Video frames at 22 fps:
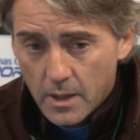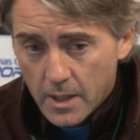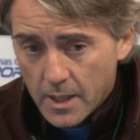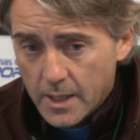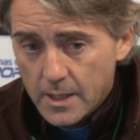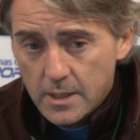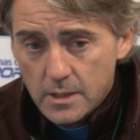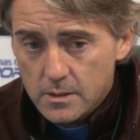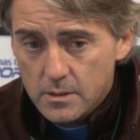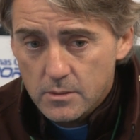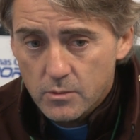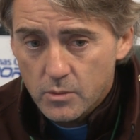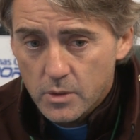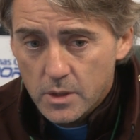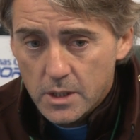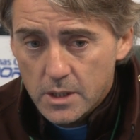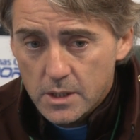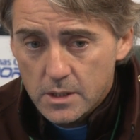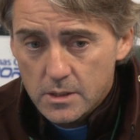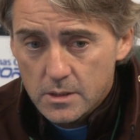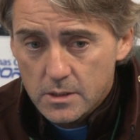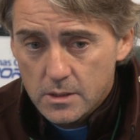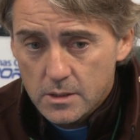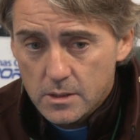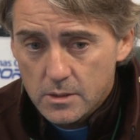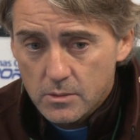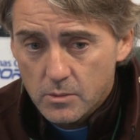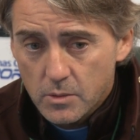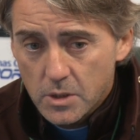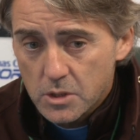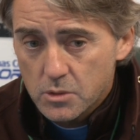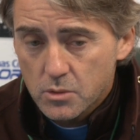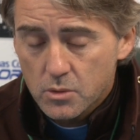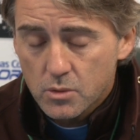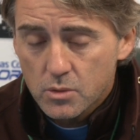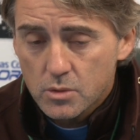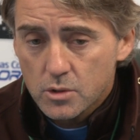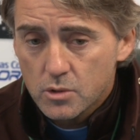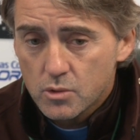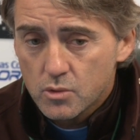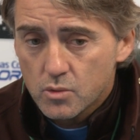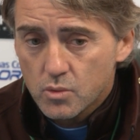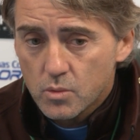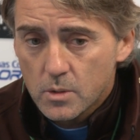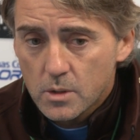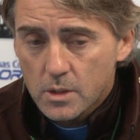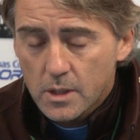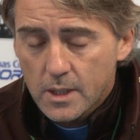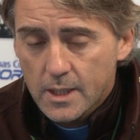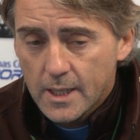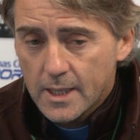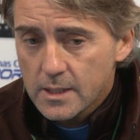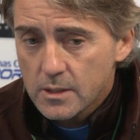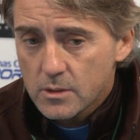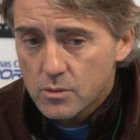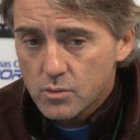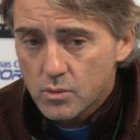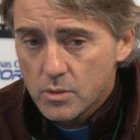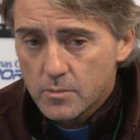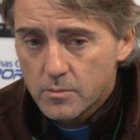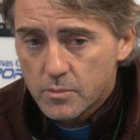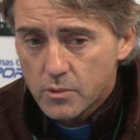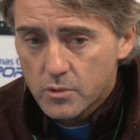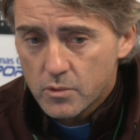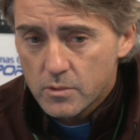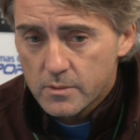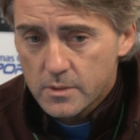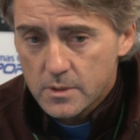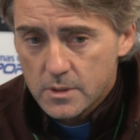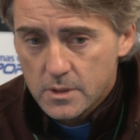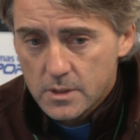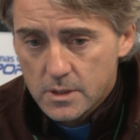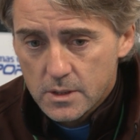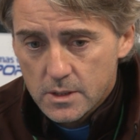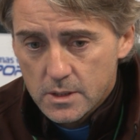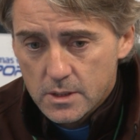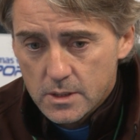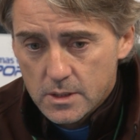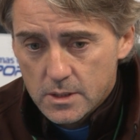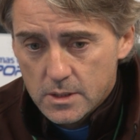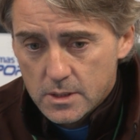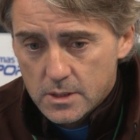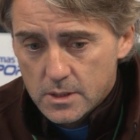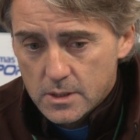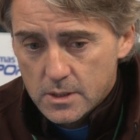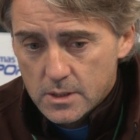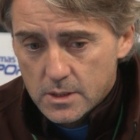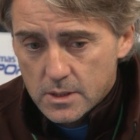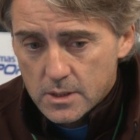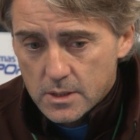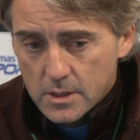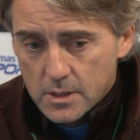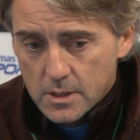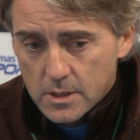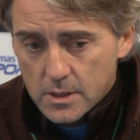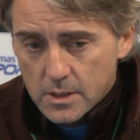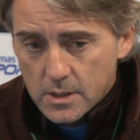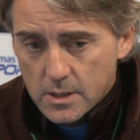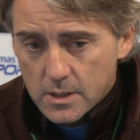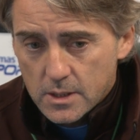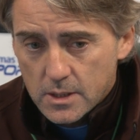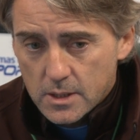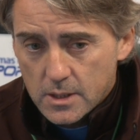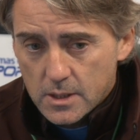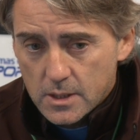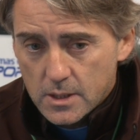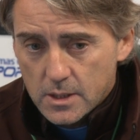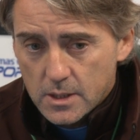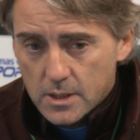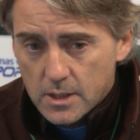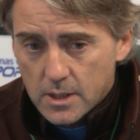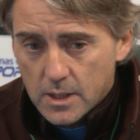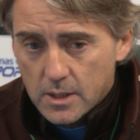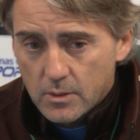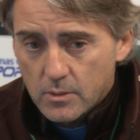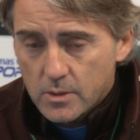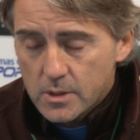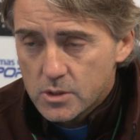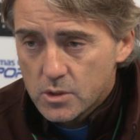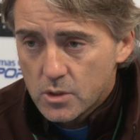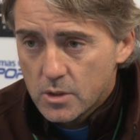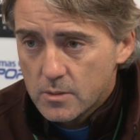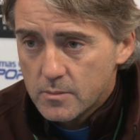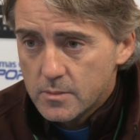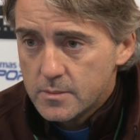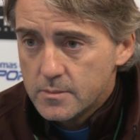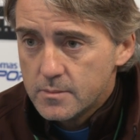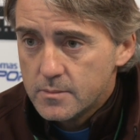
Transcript: and we need uh, we need to continue to work harder to improve uh, our job